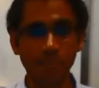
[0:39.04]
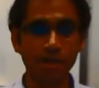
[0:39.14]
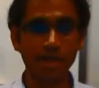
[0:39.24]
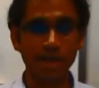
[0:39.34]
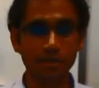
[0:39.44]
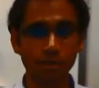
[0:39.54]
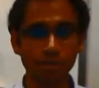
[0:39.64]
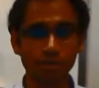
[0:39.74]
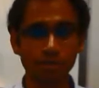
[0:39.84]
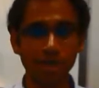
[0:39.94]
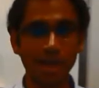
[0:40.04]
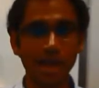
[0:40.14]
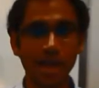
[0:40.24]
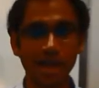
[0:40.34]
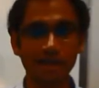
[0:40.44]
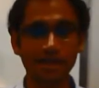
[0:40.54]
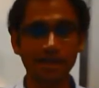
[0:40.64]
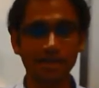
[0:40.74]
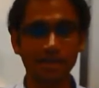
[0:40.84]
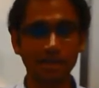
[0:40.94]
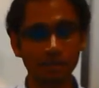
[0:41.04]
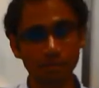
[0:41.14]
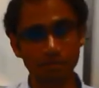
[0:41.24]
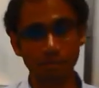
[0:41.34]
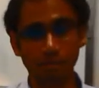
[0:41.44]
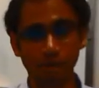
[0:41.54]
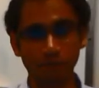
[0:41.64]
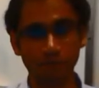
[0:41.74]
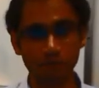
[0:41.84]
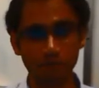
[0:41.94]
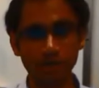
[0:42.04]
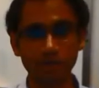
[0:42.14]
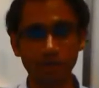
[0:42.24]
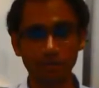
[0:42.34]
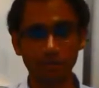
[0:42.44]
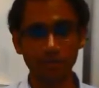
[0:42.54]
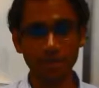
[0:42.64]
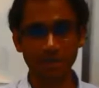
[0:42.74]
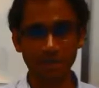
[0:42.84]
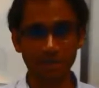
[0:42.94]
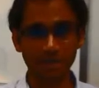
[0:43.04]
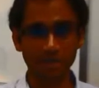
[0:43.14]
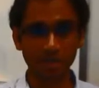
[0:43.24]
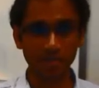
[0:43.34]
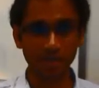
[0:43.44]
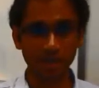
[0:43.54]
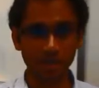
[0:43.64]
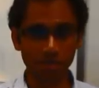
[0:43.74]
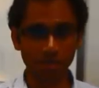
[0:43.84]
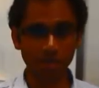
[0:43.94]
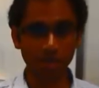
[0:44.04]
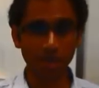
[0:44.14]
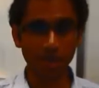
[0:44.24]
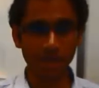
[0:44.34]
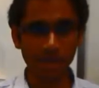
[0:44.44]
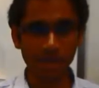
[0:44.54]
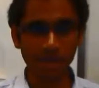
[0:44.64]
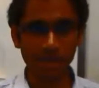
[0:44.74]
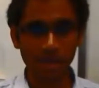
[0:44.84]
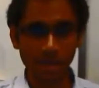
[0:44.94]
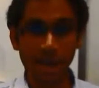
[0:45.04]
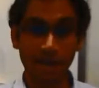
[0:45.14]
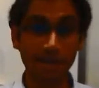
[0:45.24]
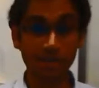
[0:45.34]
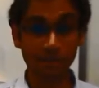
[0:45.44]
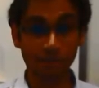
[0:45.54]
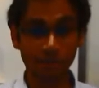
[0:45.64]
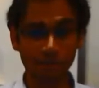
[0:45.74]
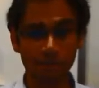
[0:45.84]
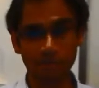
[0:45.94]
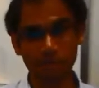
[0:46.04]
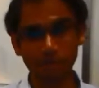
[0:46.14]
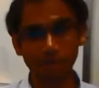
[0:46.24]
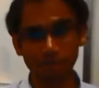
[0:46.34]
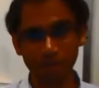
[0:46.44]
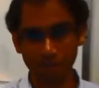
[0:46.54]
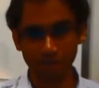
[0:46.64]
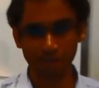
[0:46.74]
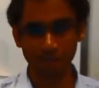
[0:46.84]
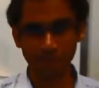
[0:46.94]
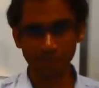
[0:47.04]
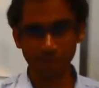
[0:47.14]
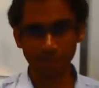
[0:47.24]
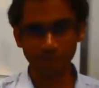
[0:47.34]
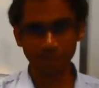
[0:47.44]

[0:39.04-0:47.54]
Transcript: Upon graduation, I had a couple of job offers, one from a multinational company in Chennai and another from a small pharma company.